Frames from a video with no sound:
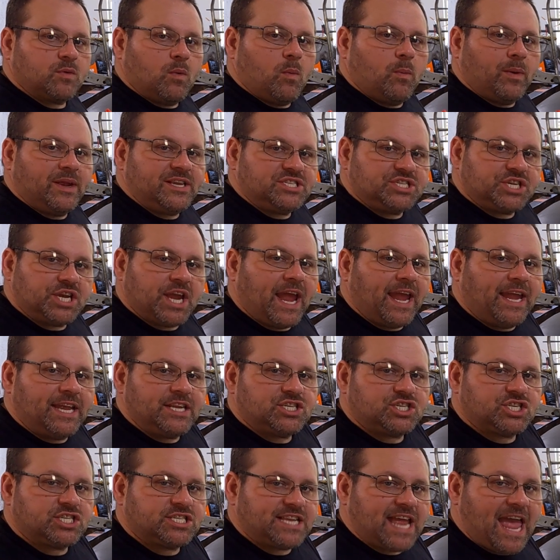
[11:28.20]
is when we
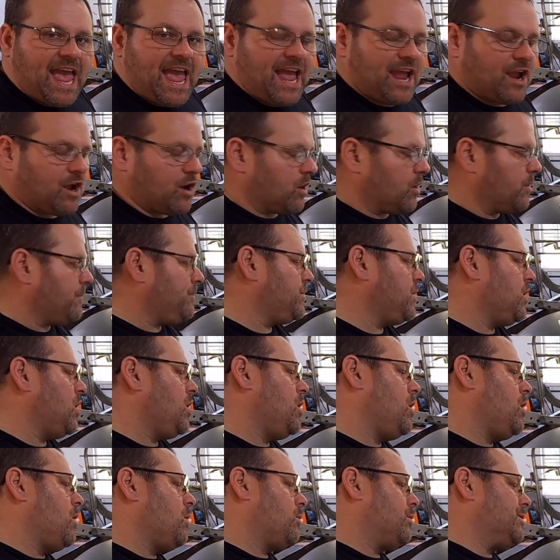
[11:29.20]
change stagger,
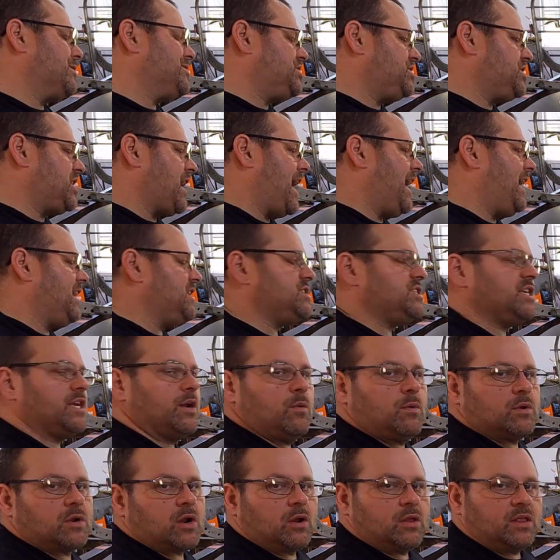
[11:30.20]
we're
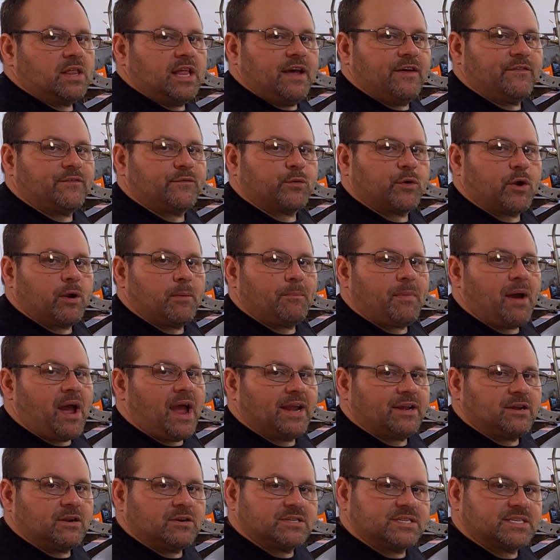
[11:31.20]
changing what our left rear
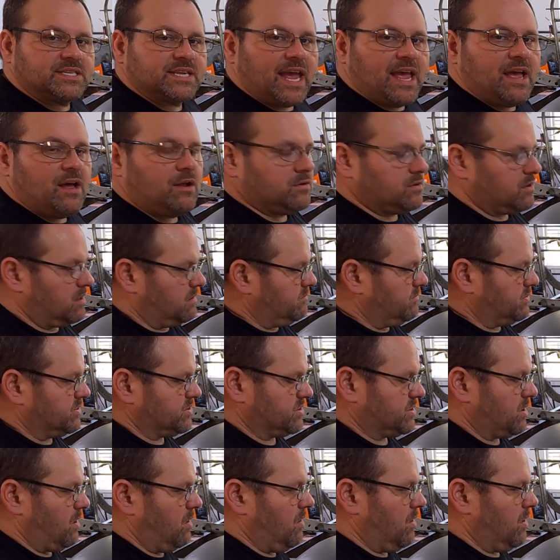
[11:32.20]
bite and our scale
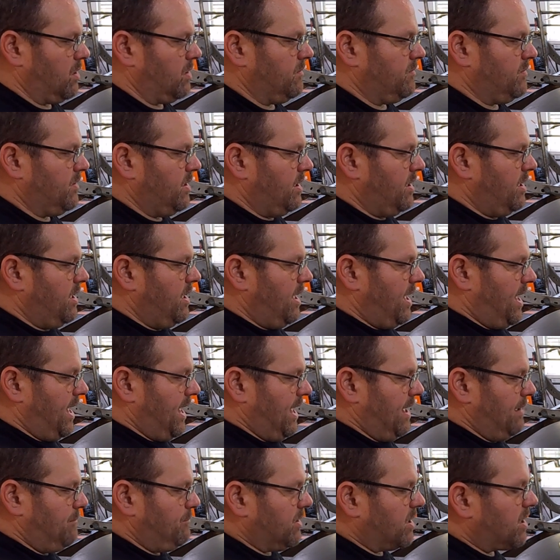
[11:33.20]
numbers are.
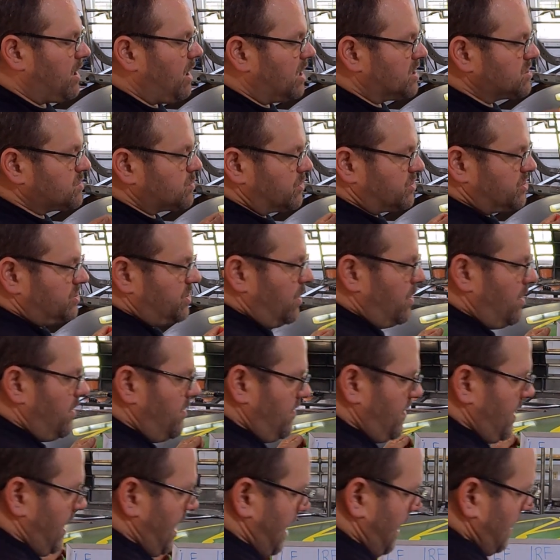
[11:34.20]
And because we're
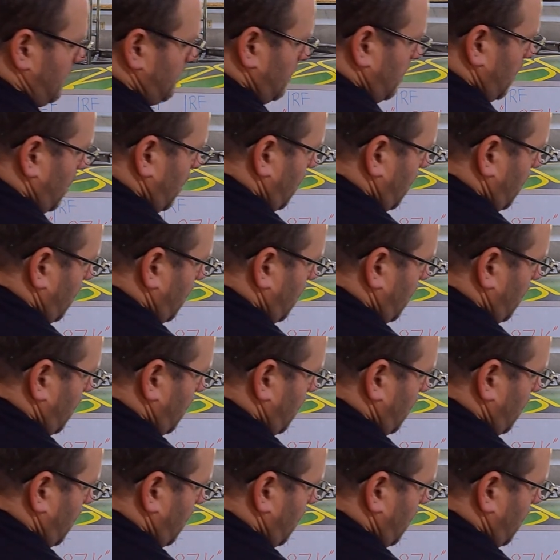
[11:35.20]
doing that,